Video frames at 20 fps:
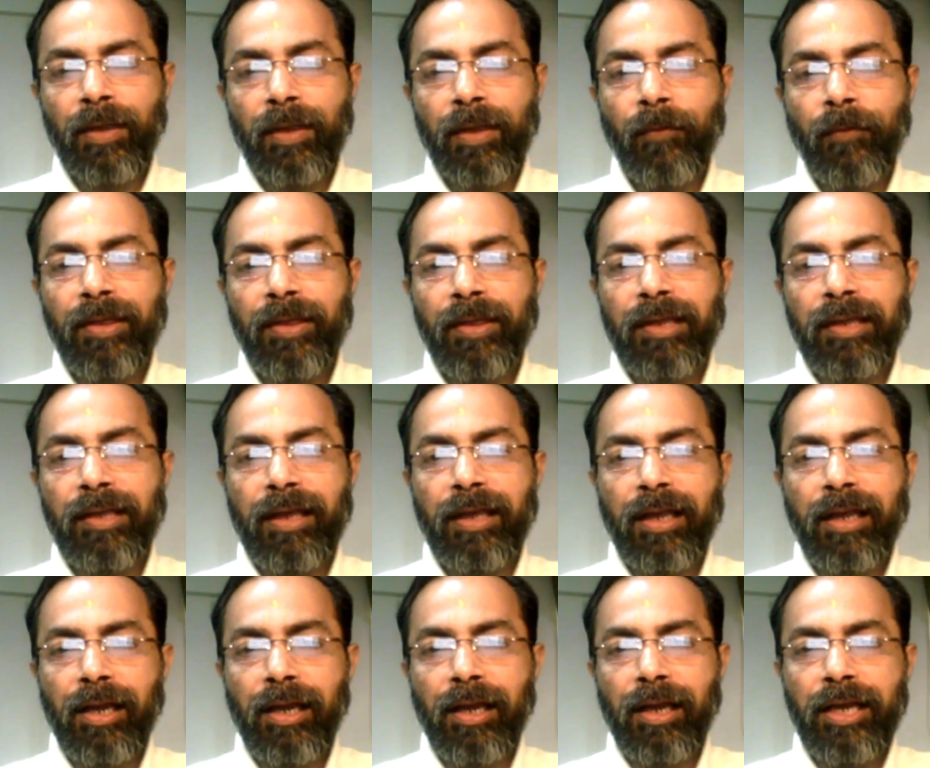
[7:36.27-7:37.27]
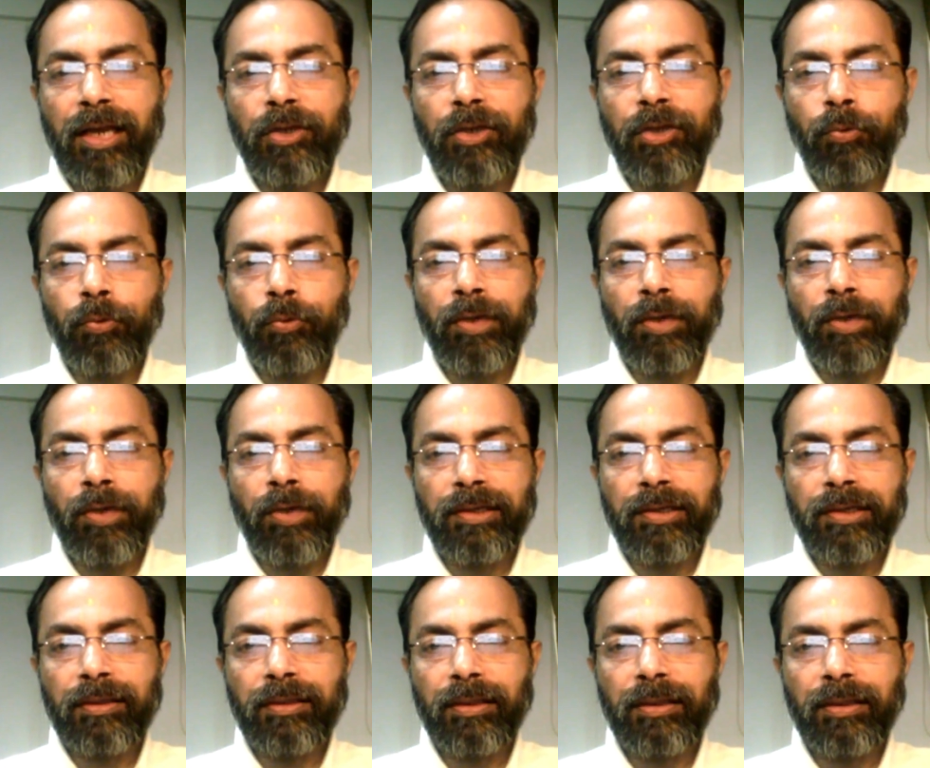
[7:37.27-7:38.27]
when they create units,
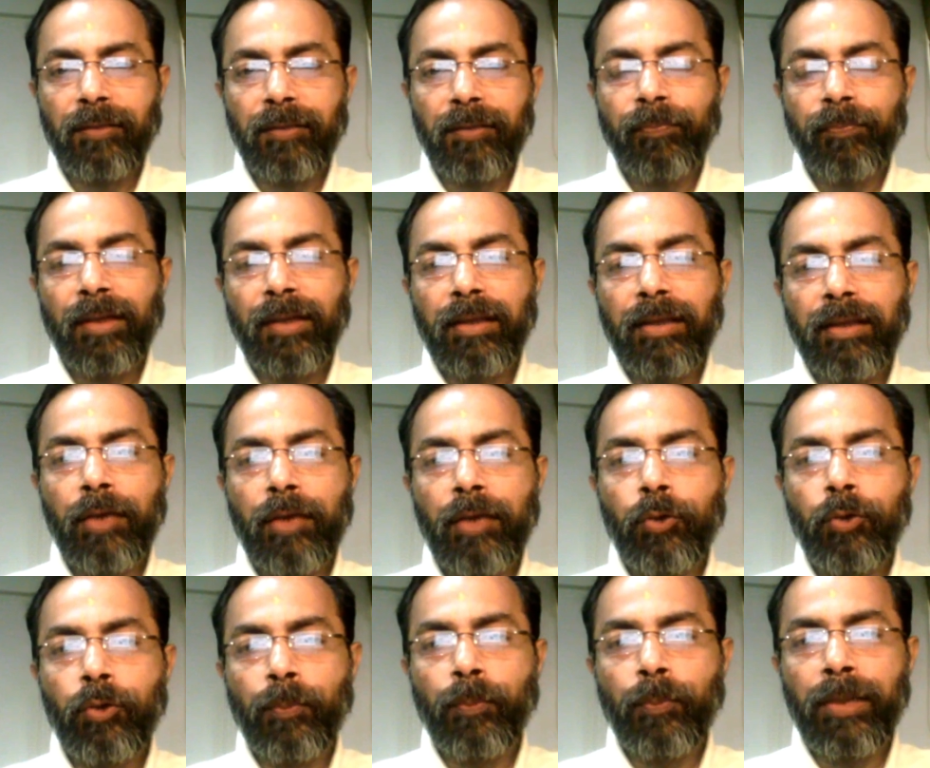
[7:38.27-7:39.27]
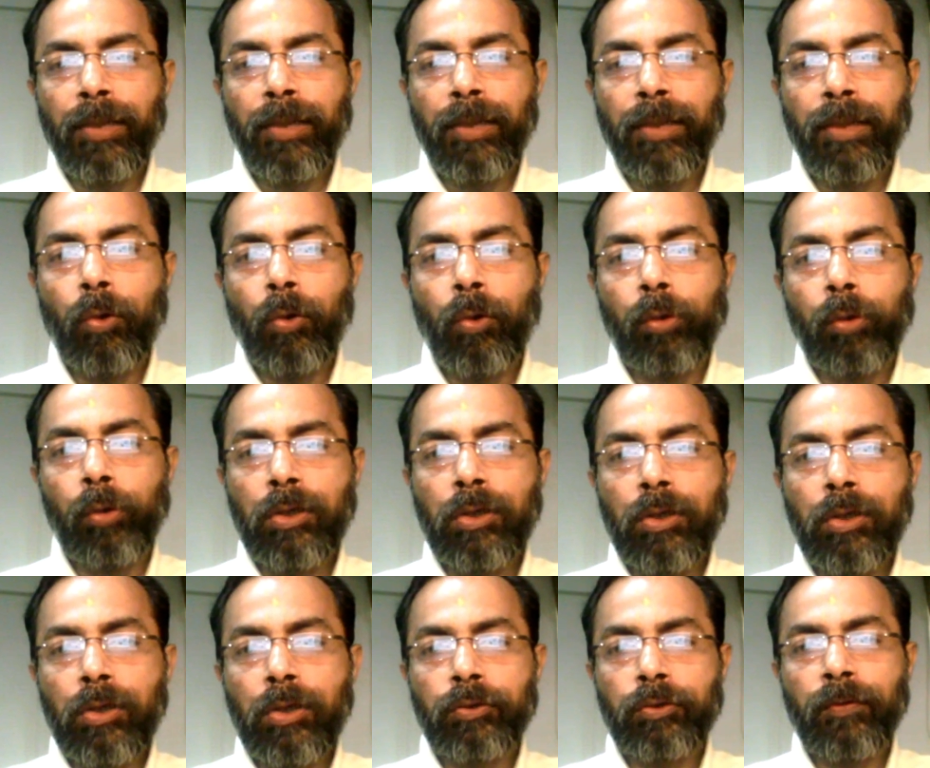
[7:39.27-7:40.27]
they have to pay all the
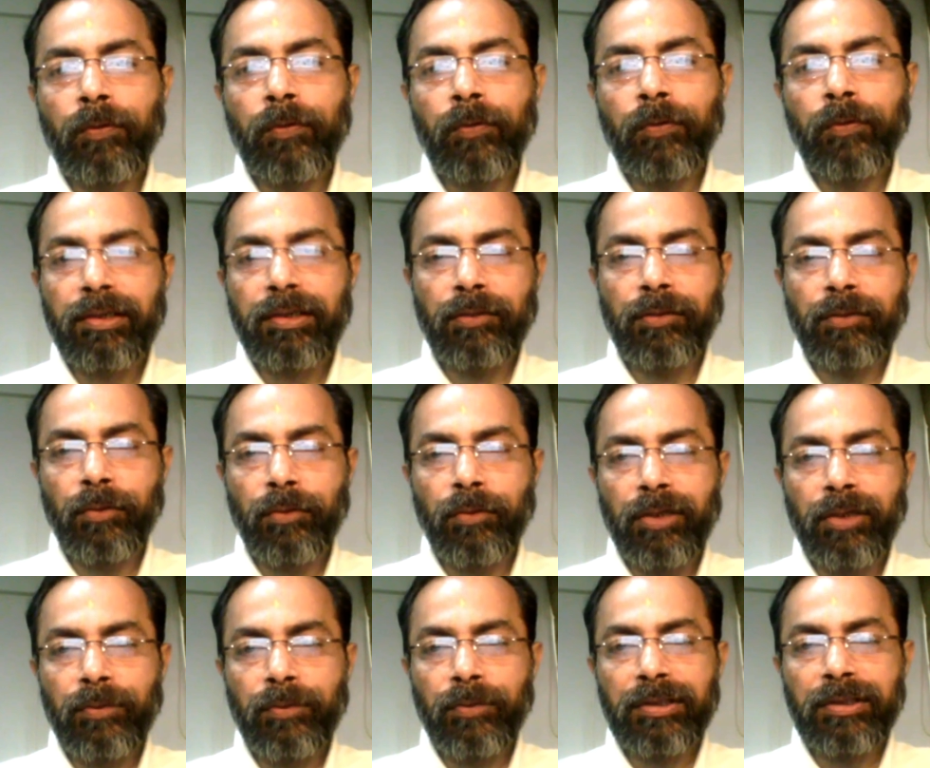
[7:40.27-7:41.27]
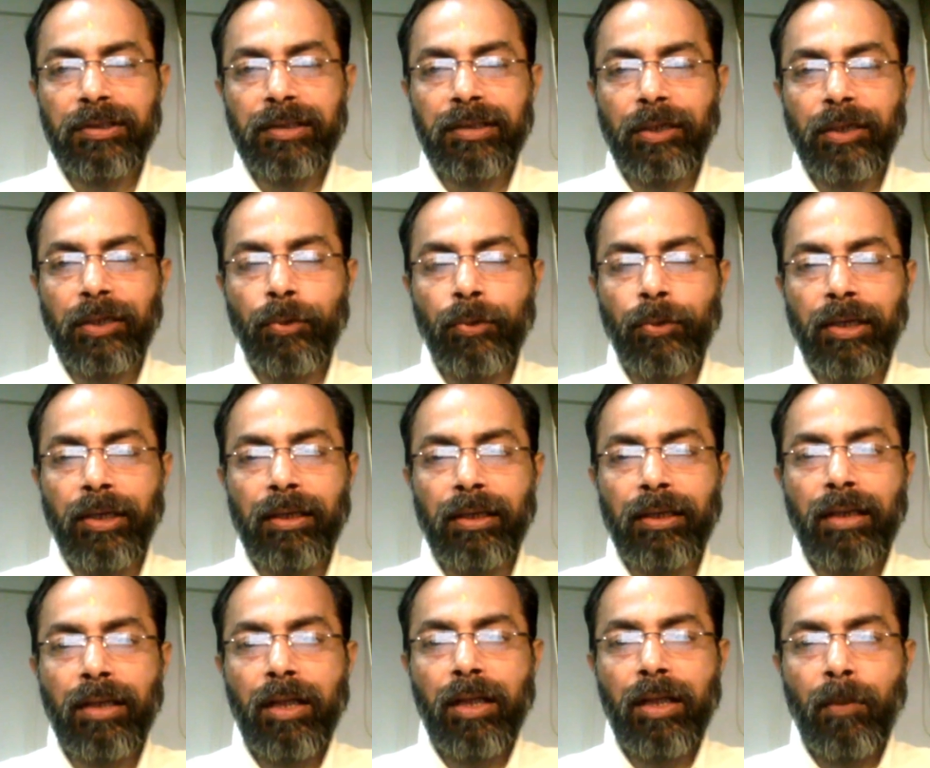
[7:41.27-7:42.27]
cost of creation of units, which is including
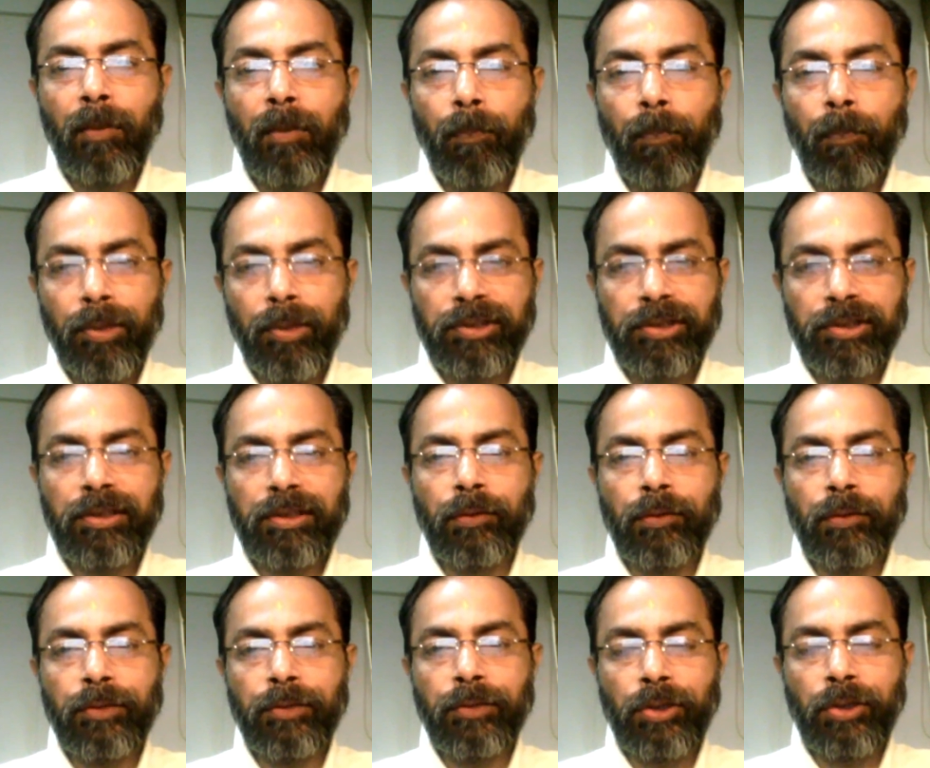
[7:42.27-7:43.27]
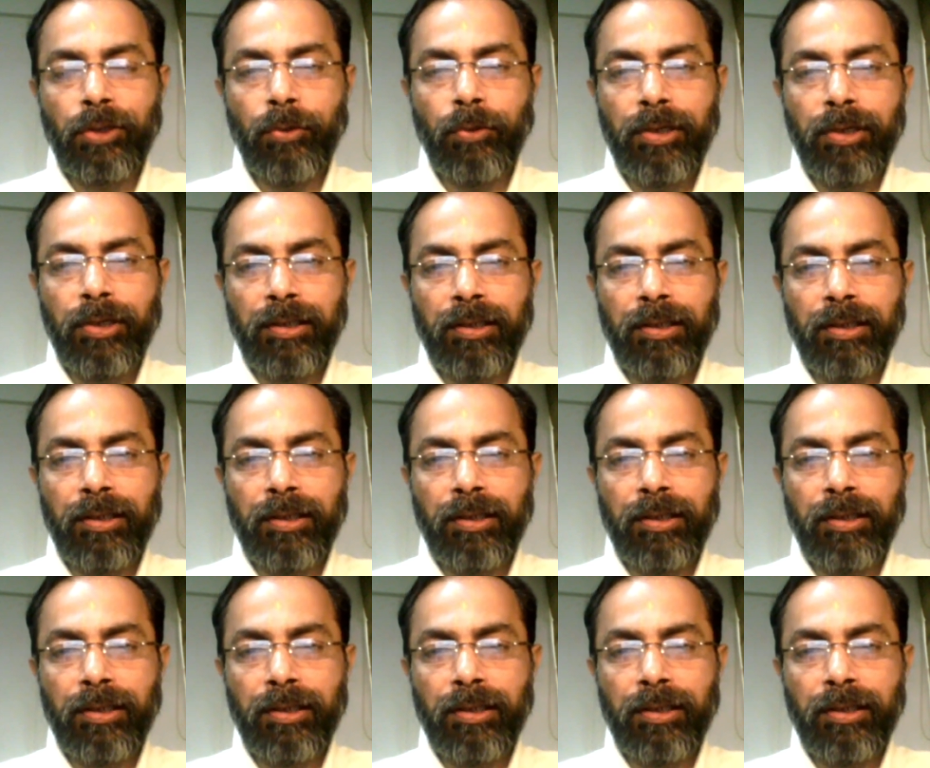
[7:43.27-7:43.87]
purchasing of securities,